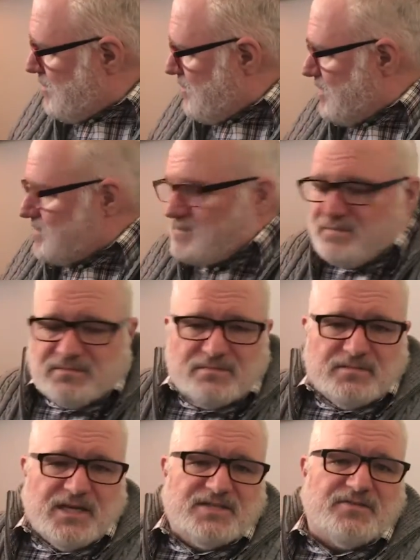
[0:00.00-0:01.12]
Well,
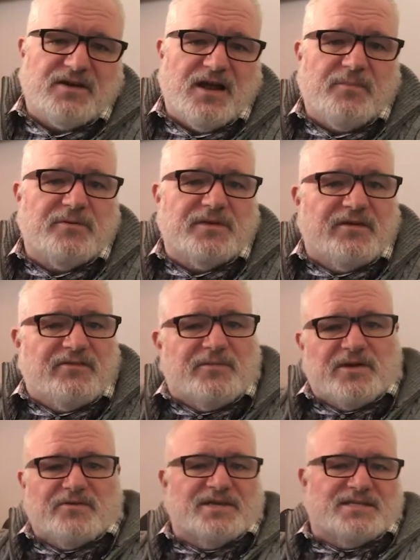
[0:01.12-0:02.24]
thanks for giving
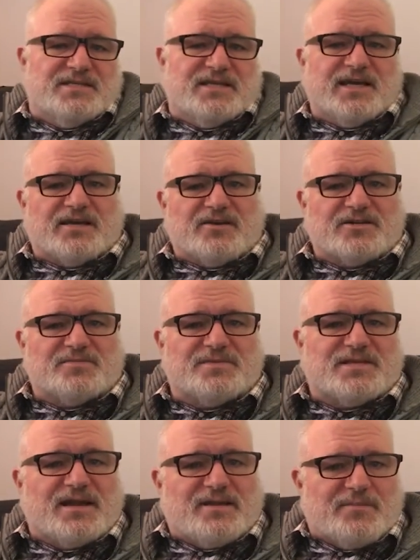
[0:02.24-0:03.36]
me a reason to get
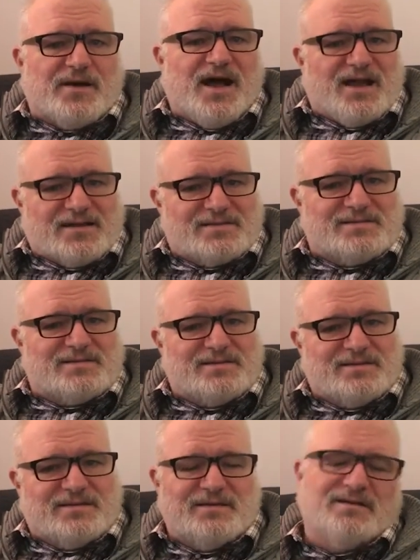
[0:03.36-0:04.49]
Christmas out of the
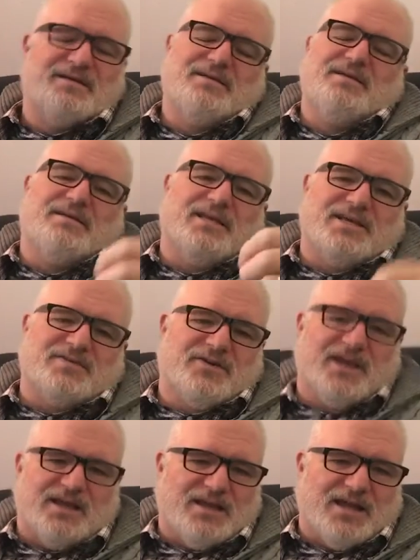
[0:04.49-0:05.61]
box. Thanks
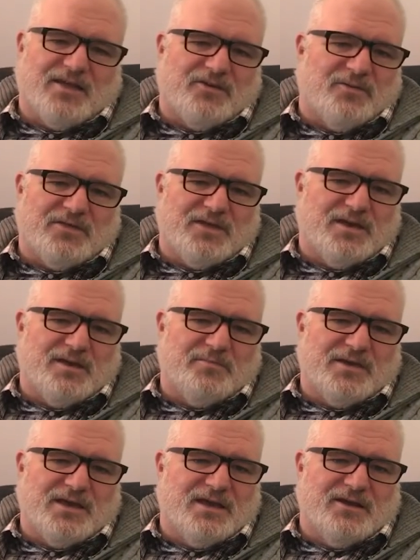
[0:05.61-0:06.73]
for getting together with
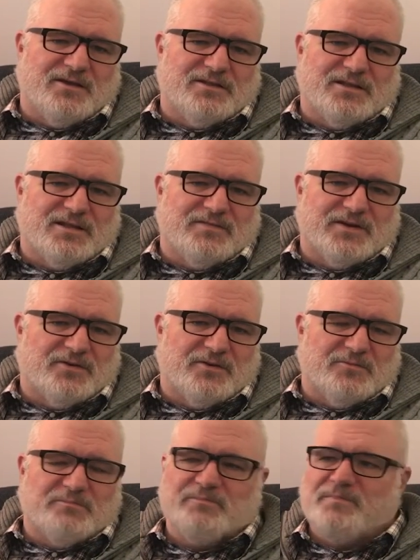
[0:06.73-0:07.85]
me here in the living
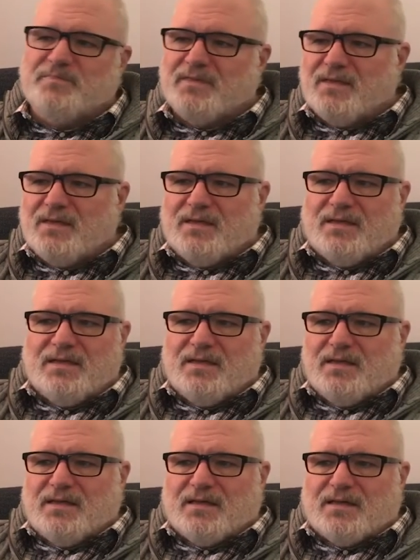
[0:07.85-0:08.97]
room.
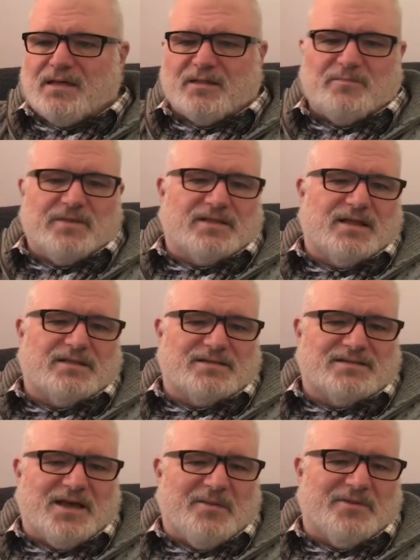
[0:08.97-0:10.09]
I'll admit that
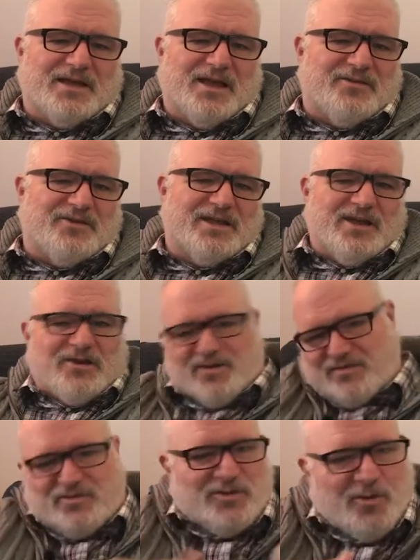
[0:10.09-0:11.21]
this time together here,
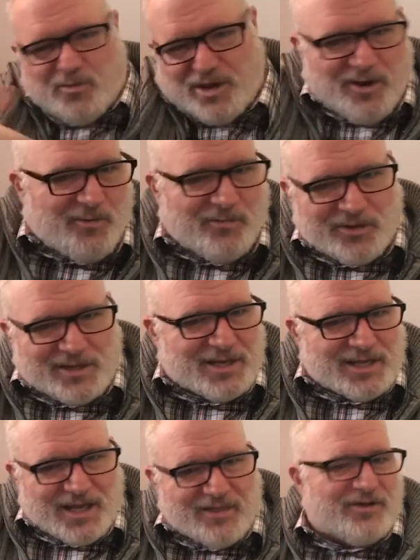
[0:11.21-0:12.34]
even though we aren't really
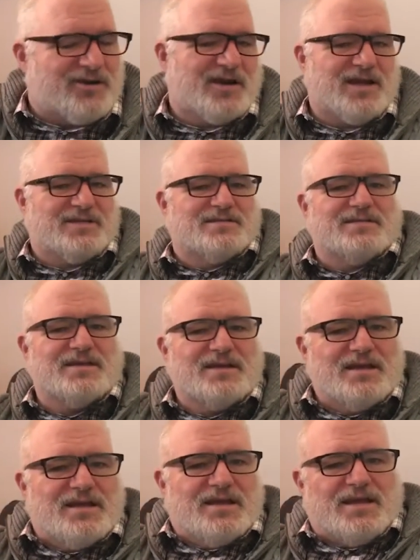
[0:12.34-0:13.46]
together,
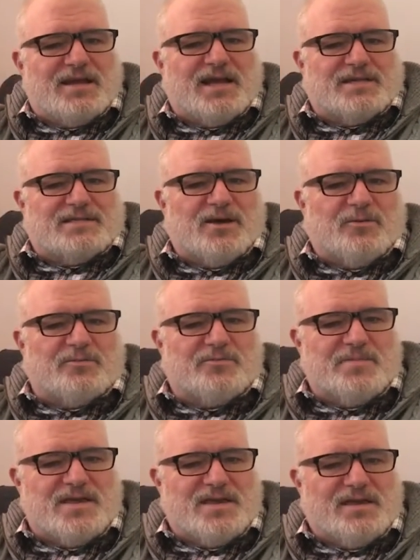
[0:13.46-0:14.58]
has helped
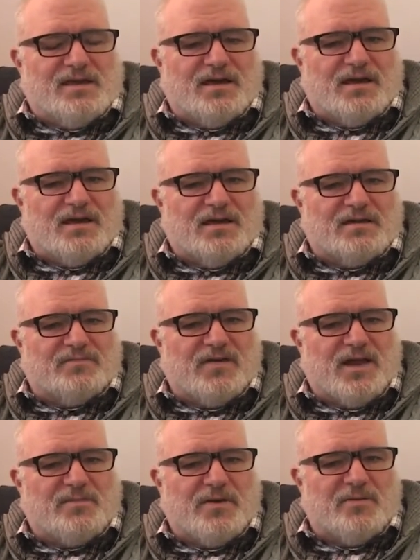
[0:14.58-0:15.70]
me
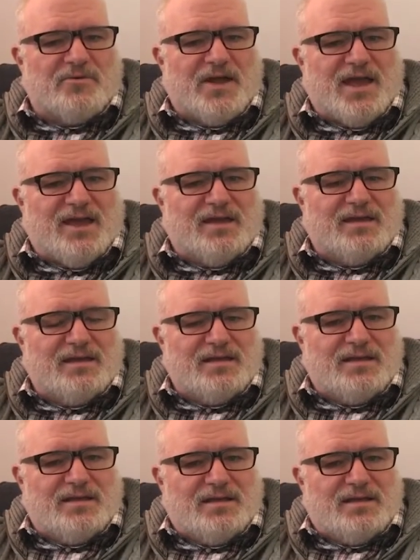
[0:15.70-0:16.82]
find my way
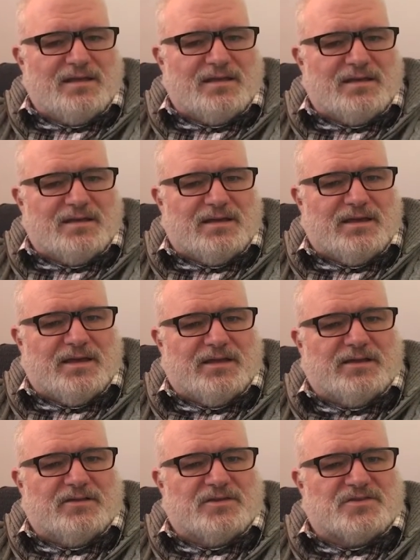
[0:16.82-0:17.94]

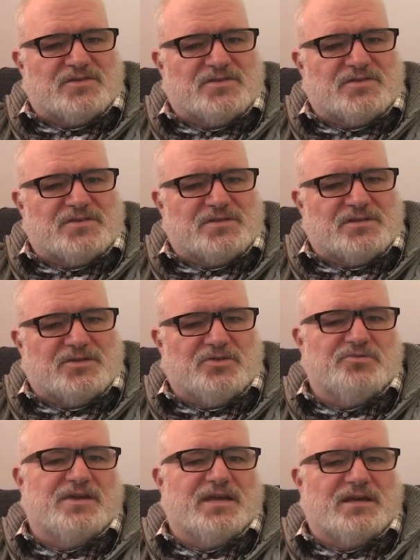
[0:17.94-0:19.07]
into this
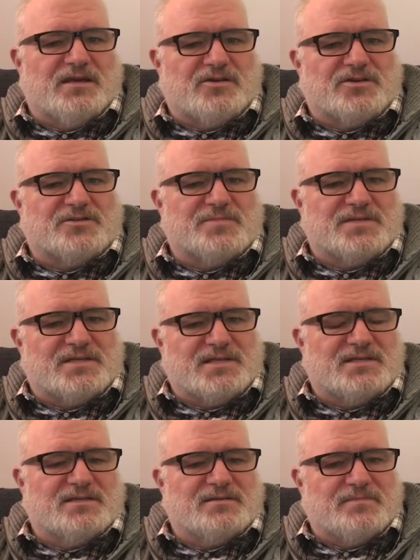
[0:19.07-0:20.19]
unique Christmas
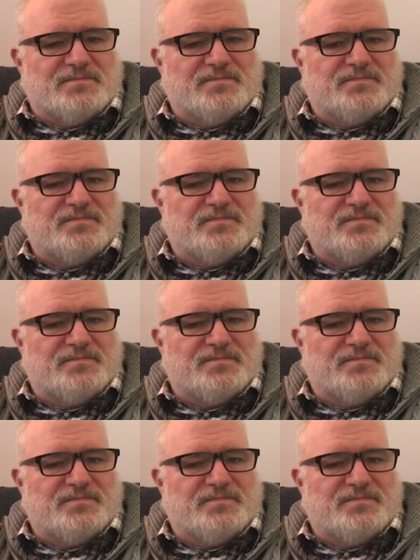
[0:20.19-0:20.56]
season.